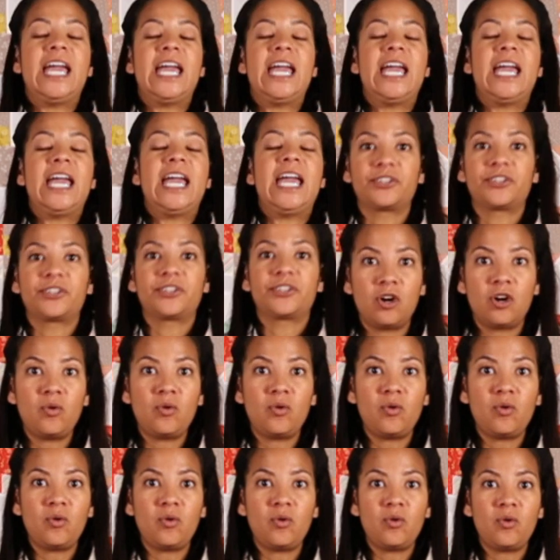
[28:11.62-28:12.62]
Also,
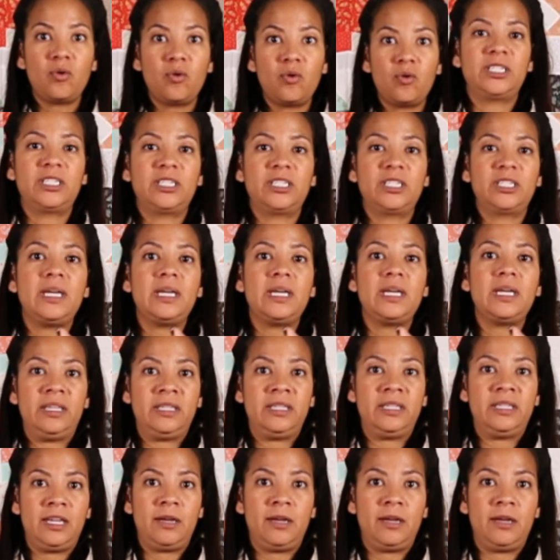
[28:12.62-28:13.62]
it's going to be
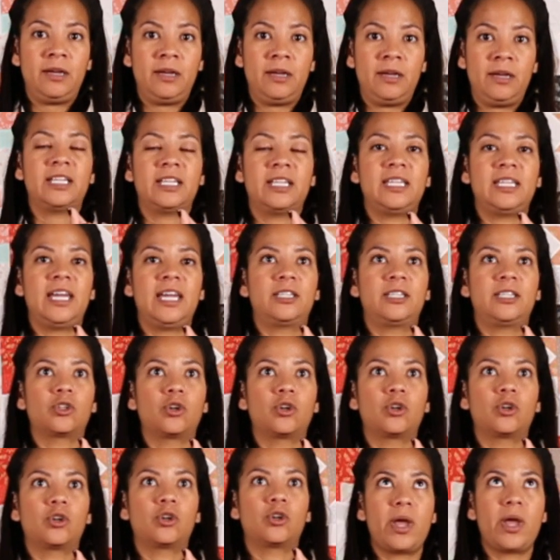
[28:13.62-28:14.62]
easy because it's
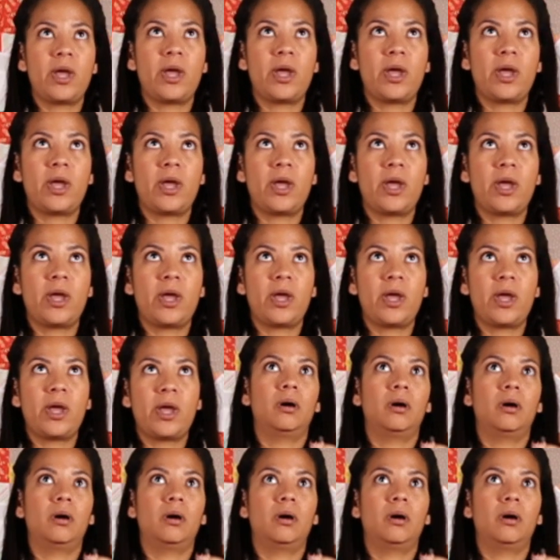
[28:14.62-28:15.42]
going to